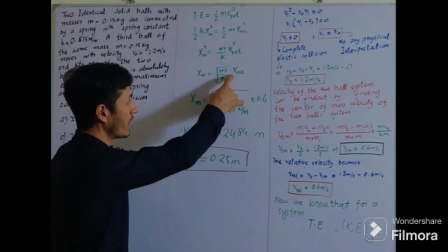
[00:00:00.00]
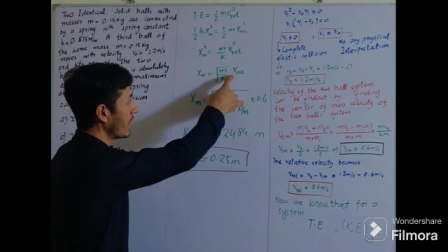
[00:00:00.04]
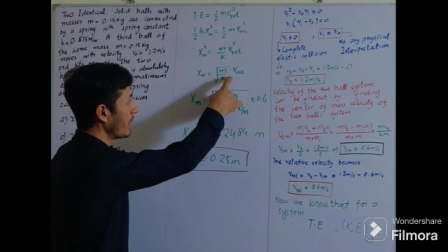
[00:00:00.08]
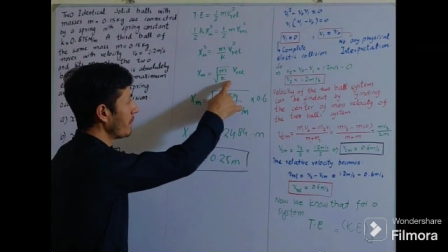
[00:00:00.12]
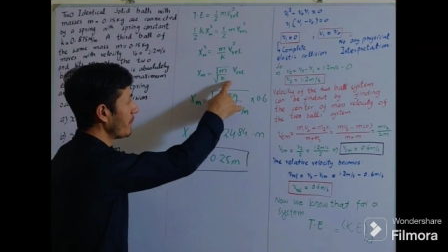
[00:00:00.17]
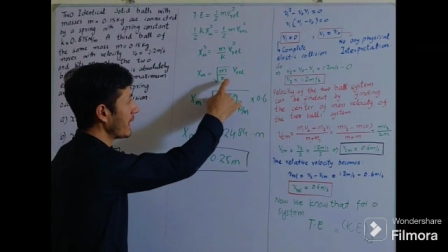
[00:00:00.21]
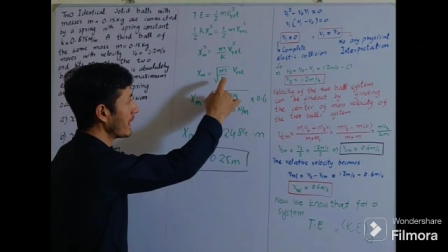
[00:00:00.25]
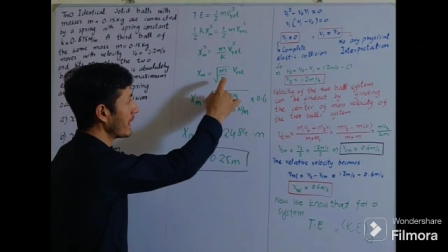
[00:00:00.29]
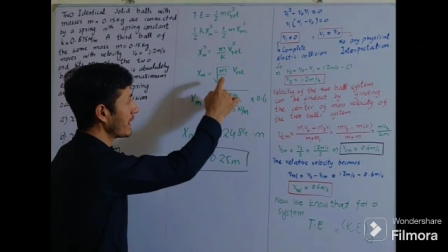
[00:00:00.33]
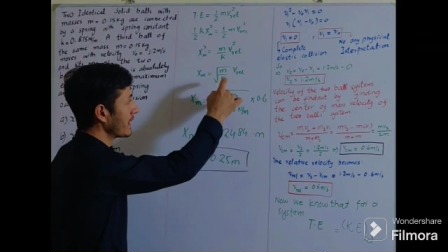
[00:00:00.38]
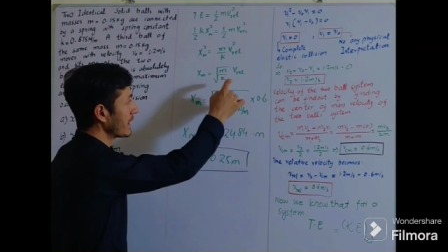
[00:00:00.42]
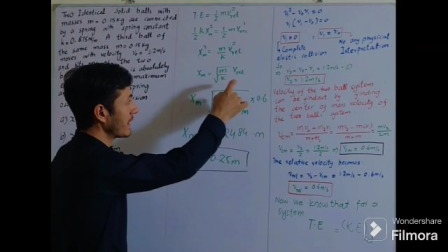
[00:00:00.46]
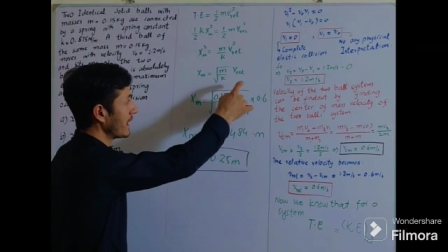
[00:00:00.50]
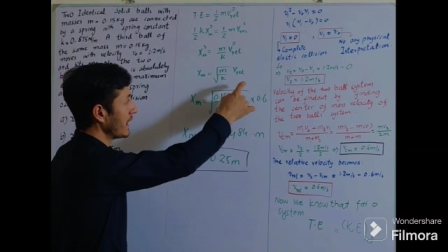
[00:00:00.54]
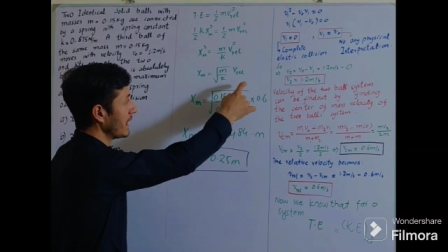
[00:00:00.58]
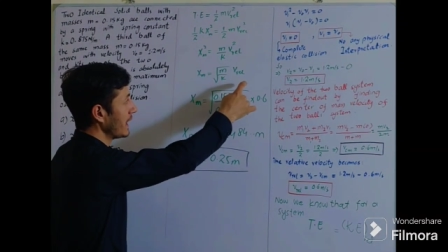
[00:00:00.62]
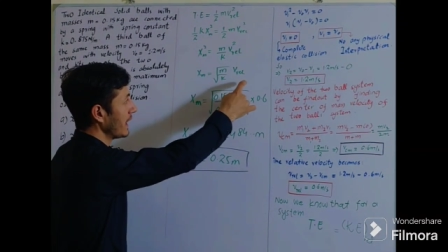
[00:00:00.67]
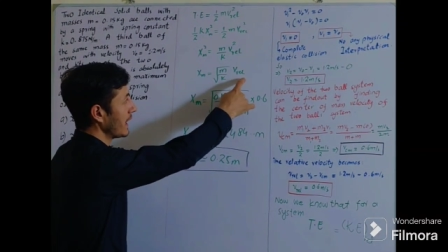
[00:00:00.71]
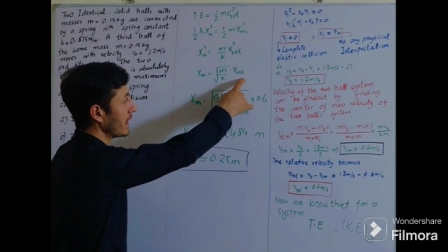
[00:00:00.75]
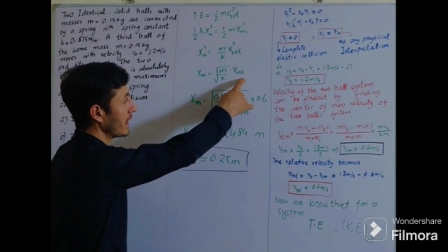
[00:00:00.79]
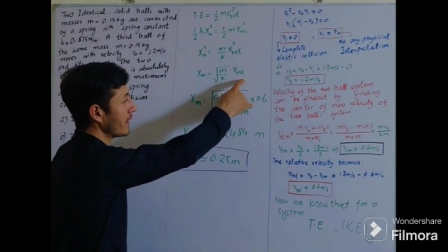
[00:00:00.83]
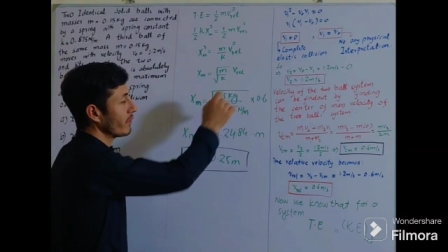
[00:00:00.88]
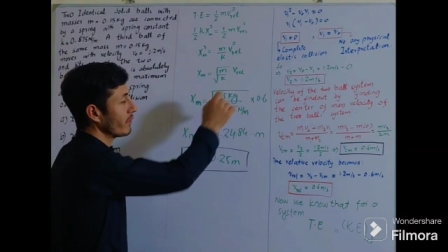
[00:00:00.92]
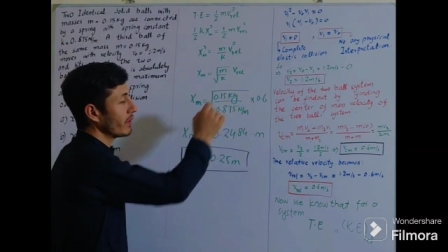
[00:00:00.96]
m and
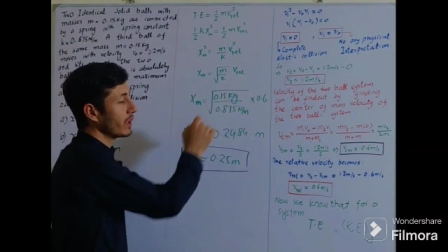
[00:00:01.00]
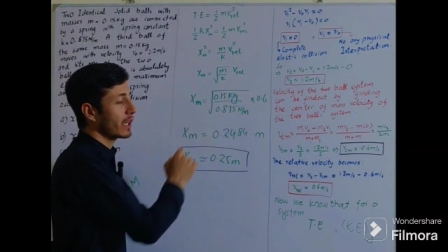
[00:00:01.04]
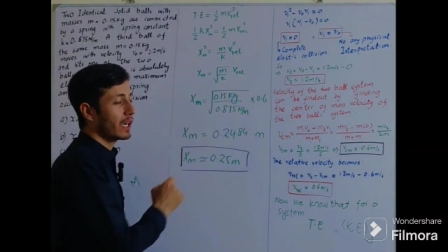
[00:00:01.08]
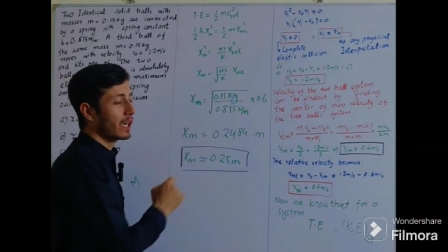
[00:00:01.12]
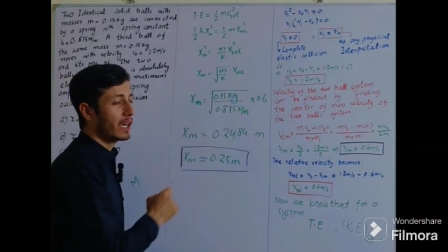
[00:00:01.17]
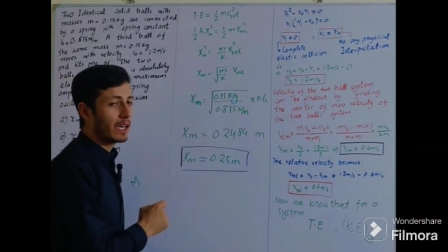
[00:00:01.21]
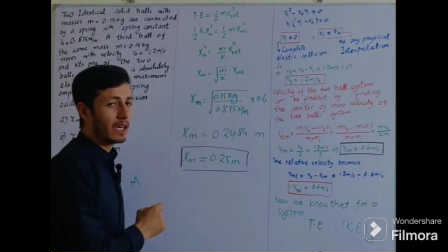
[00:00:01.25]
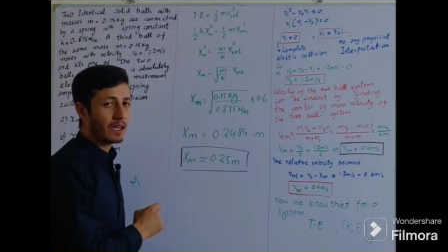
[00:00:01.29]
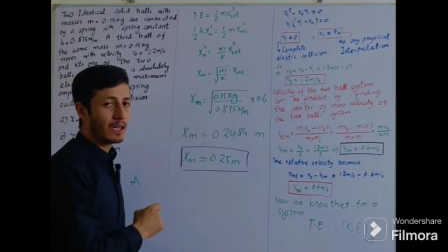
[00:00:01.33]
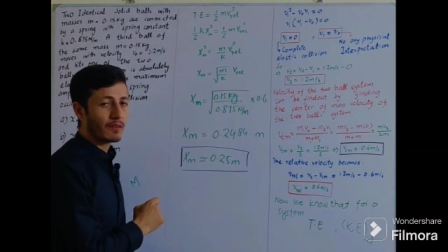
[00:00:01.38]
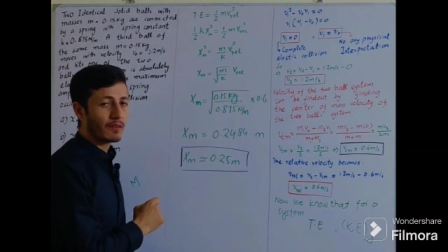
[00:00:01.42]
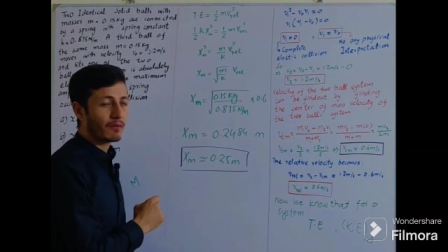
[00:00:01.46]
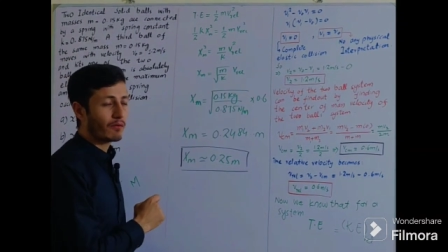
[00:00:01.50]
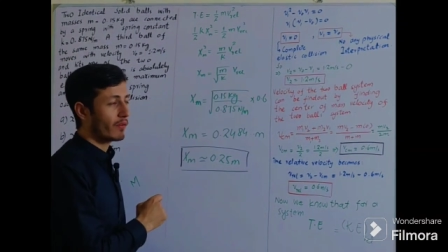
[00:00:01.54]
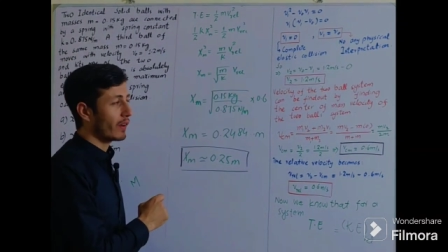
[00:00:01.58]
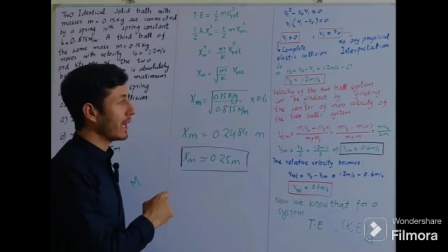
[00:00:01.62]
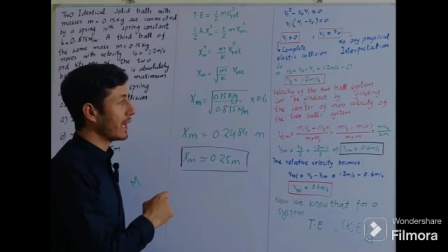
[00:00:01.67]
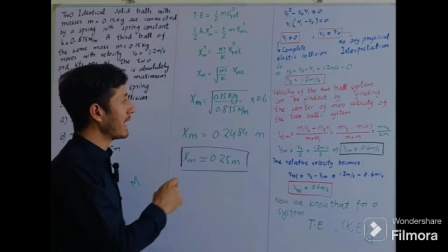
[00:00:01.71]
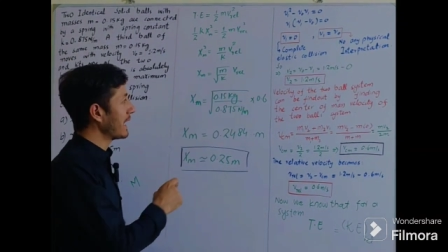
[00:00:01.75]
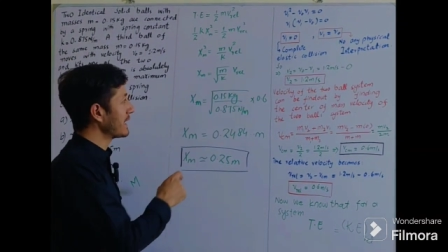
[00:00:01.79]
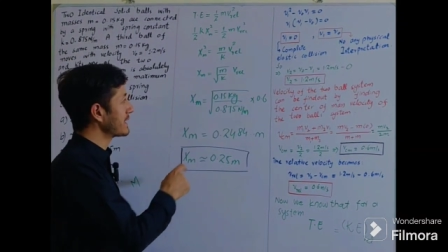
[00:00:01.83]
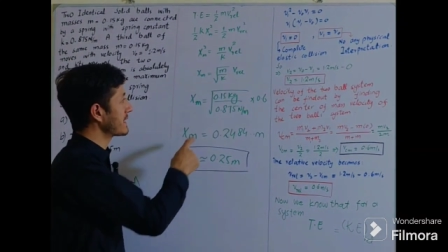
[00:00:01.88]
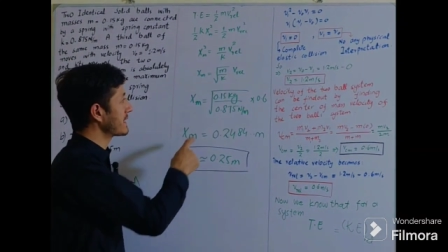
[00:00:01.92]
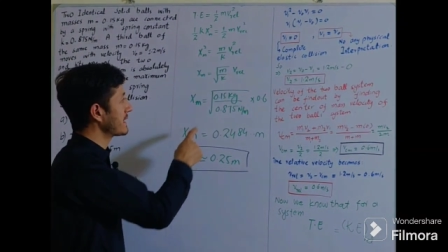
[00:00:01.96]
k and v relative
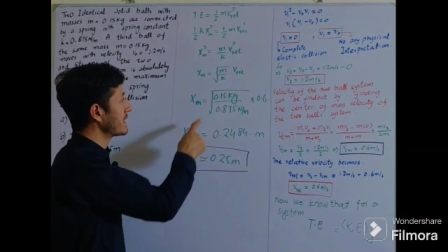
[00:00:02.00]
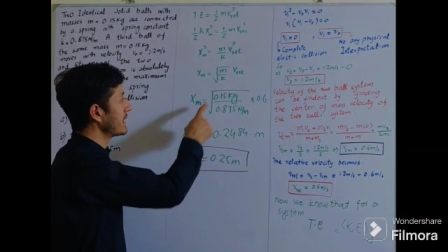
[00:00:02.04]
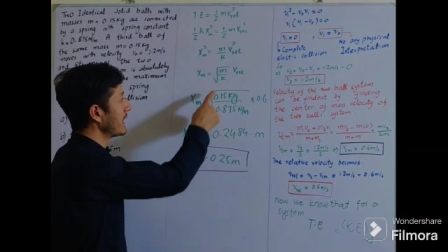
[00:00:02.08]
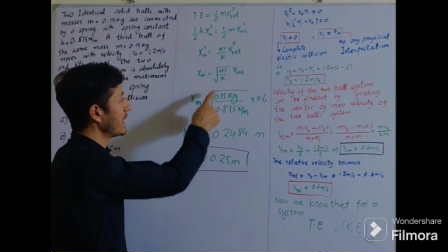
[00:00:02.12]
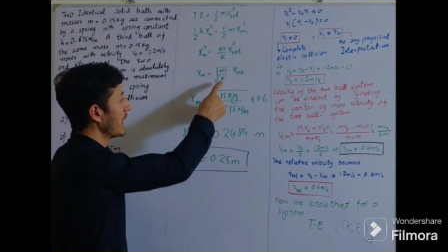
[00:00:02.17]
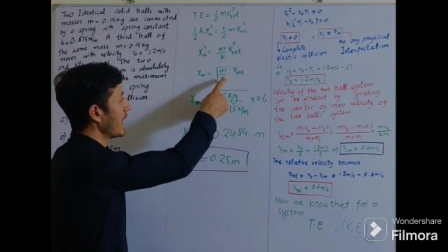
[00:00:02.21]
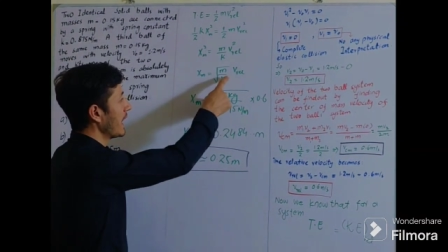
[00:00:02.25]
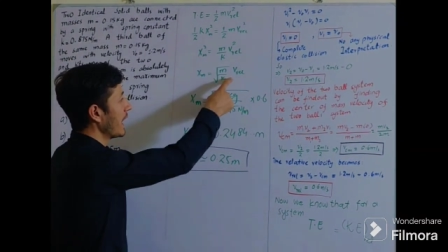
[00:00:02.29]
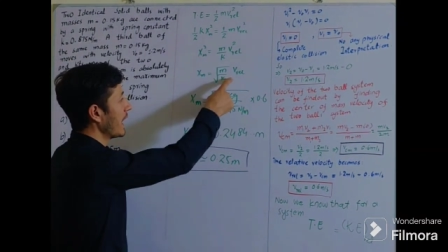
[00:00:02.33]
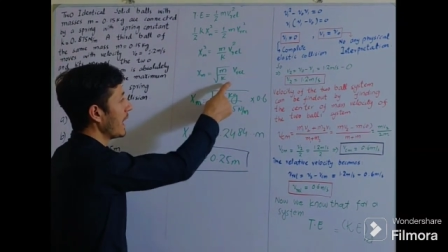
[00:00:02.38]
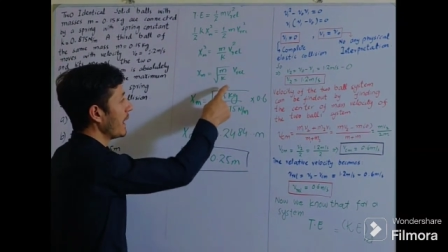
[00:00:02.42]
velocity,